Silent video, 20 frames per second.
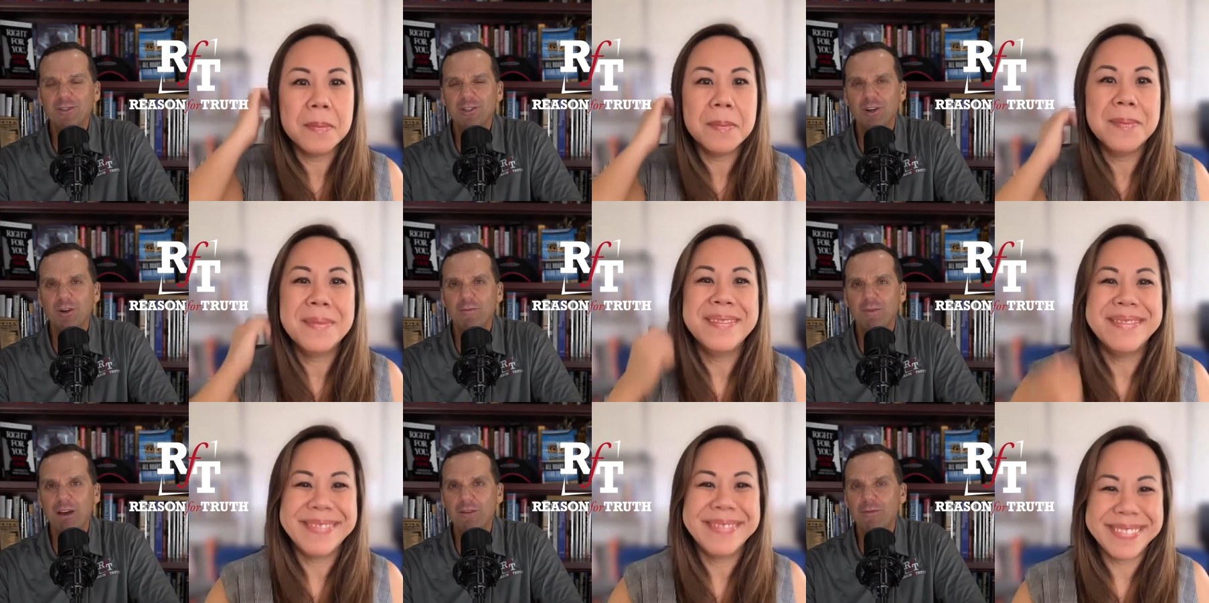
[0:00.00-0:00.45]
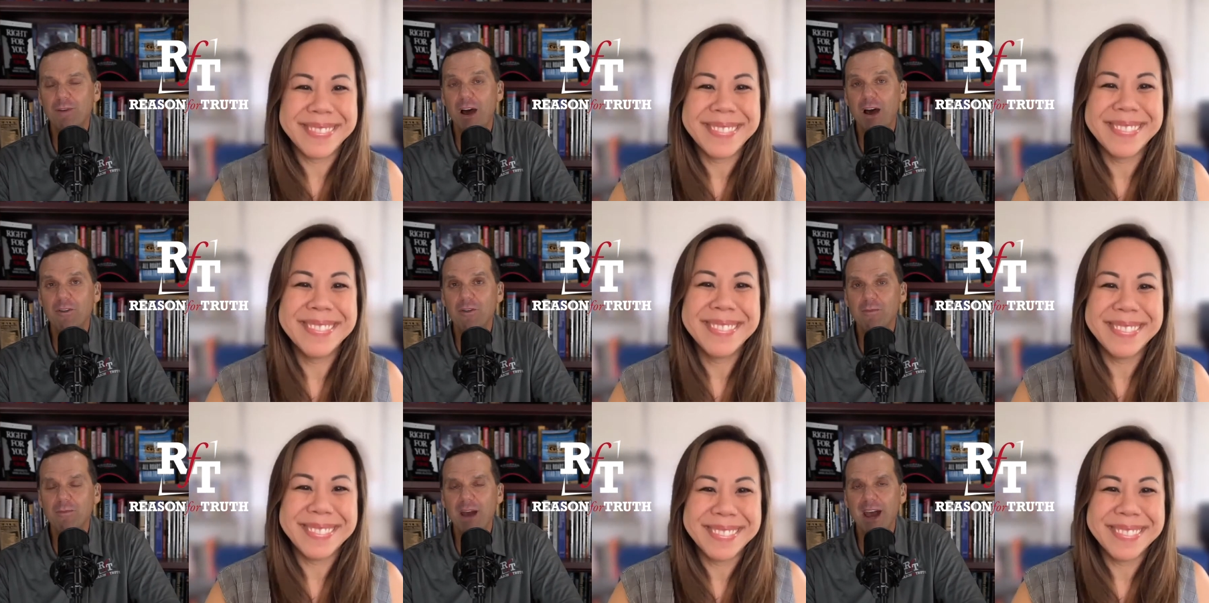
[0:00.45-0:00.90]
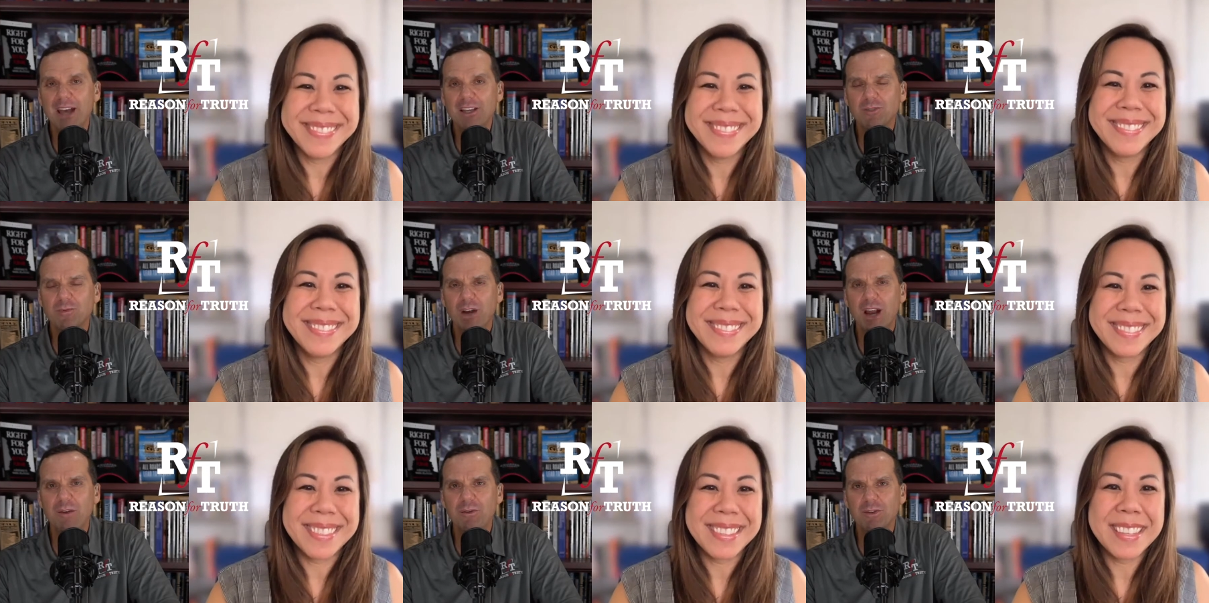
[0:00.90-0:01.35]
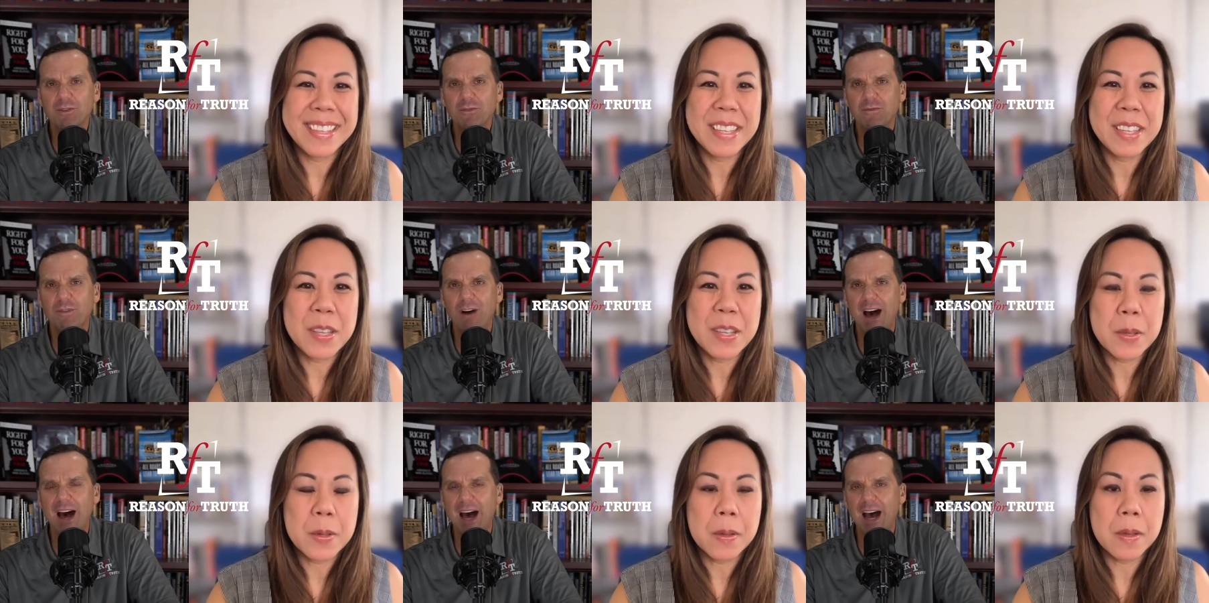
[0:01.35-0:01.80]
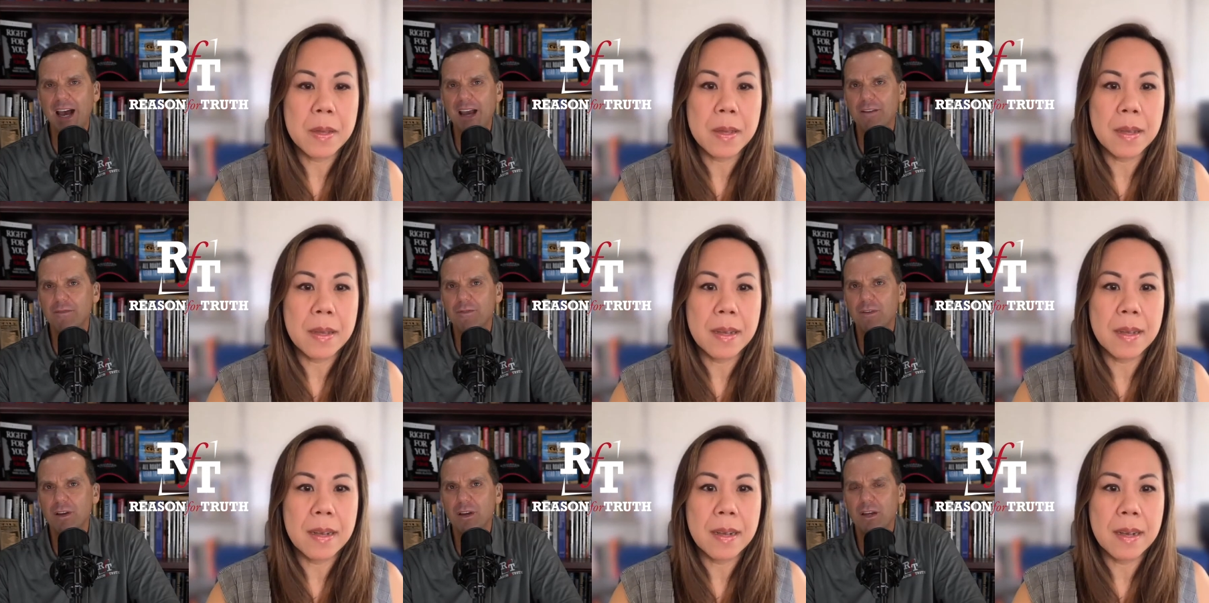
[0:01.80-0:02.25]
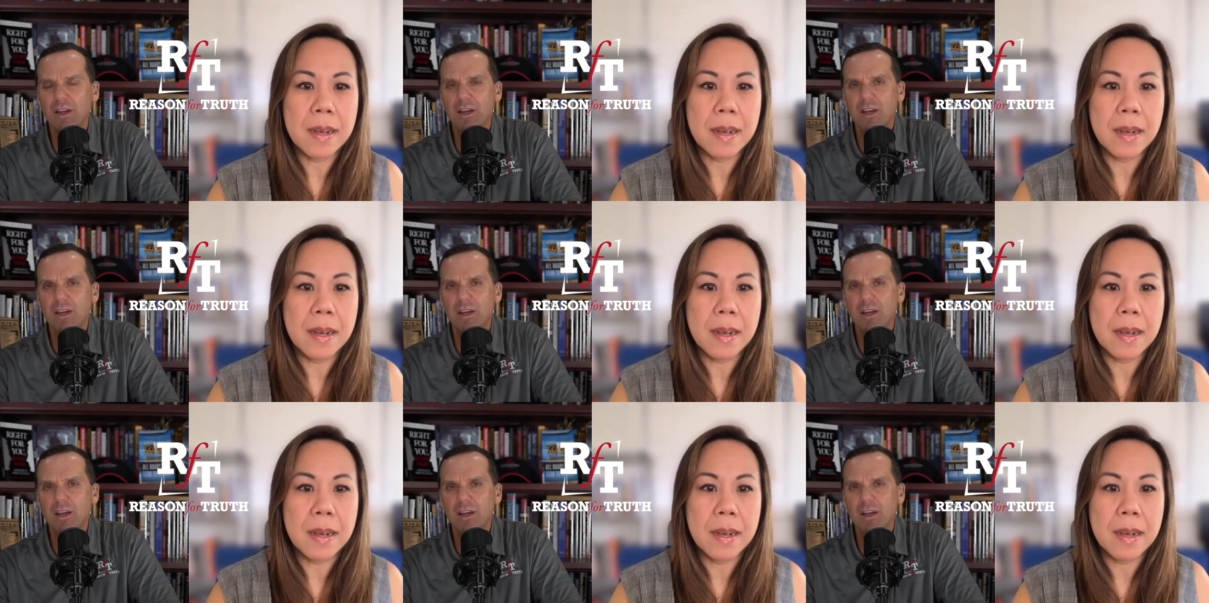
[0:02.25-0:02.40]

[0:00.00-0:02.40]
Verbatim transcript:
Speaker 1: So, my father passed when I was five